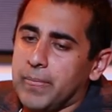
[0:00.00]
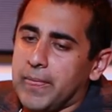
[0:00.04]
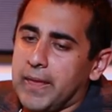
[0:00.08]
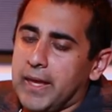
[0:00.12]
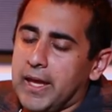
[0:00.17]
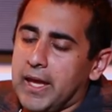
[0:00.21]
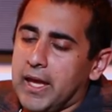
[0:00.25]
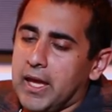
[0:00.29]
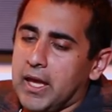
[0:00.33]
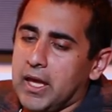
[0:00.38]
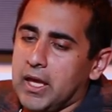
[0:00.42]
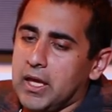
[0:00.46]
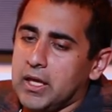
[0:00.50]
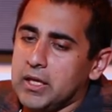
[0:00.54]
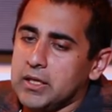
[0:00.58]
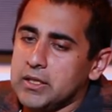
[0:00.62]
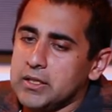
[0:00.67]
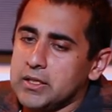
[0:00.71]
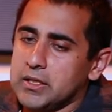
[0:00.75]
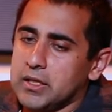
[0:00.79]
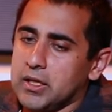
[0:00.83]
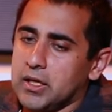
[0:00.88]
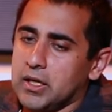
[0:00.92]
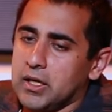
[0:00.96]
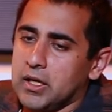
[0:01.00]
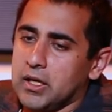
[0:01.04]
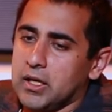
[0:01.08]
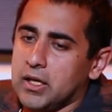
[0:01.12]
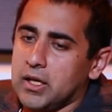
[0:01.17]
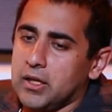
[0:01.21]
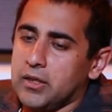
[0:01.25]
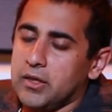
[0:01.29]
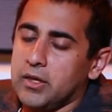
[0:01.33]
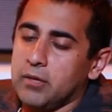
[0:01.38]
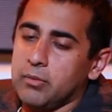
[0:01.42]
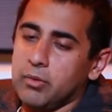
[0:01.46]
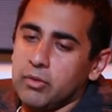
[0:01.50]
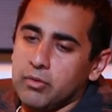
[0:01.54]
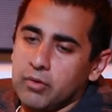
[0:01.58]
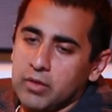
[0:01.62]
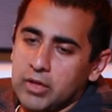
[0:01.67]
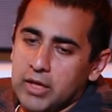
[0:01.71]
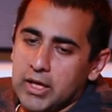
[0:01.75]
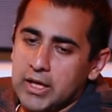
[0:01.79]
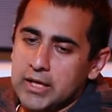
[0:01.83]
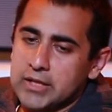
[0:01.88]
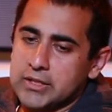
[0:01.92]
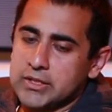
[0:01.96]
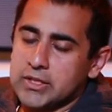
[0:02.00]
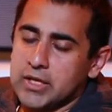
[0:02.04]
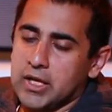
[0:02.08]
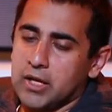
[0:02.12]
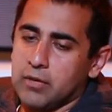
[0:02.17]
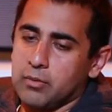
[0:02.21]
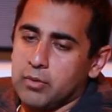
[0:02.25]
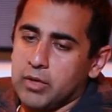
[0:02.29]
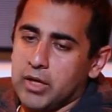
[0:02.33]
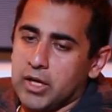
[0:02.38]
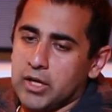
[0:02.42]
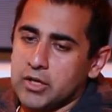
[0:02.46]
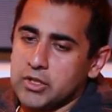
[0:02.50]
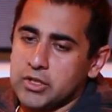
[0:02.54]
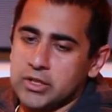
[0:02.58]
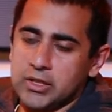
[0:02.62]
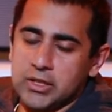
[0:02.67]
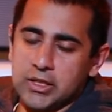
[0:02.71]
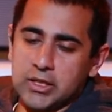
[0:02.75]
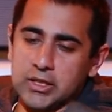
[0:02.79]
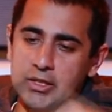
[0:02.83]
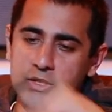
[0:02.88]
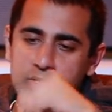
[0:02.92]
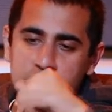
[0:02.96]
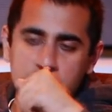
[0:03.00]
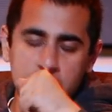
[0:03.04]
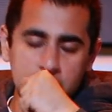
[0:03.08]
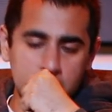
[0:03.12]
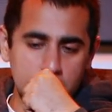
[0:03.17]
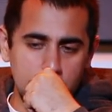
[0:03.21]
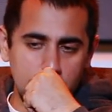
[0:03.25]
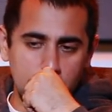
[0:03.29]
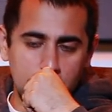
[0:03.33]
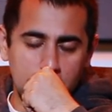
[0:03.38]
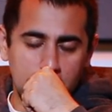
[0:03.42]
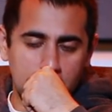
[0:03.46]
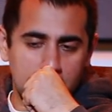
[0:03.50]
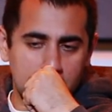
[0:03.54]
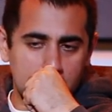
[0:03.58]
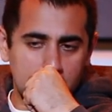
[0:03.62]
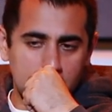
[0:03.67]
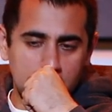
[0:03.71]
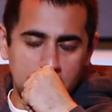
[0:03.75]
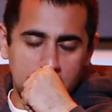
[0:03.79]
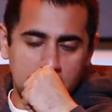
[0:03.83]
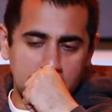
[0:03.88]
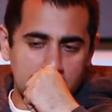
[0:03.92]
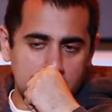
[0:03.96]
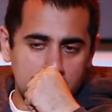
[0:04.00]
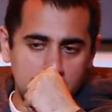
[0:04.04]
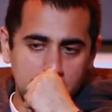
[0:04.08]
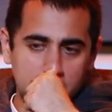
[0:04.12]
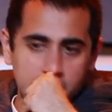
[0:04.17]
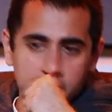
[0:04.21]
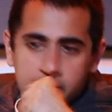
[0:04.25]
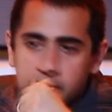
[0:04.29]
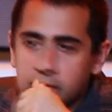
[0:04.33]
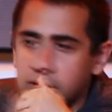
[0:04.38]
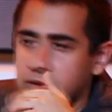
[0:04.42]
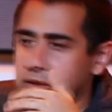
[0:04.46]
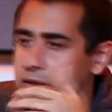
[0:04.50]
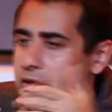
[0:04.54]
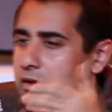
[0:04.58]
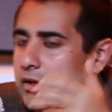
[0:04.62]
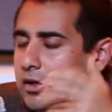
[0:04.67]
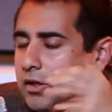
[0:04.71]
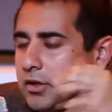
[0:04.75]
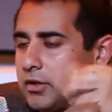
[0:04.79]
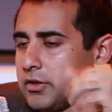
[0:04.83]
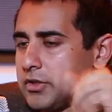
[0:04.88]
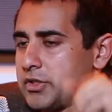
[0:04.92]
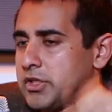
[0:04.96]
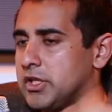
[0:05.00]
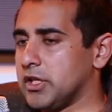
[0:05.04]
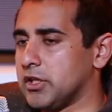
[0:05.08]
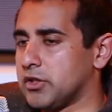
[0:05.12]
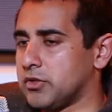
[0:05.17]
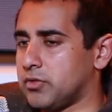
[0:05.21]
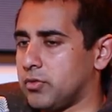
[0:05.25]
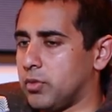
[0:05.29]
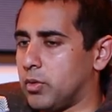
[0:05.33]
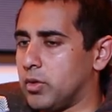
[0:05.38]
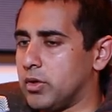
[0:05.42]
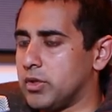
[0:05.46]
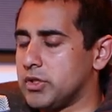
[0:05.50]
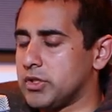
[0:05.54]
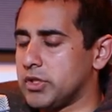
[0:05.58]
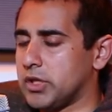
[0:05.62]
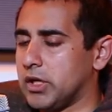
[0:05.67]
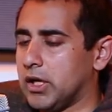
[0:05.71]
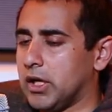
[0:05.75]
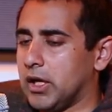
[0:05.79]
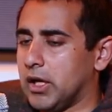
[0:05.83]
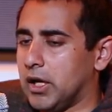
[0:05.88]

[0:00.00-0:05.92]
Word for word: Then we realized that we actually needed to build a clinical sales force,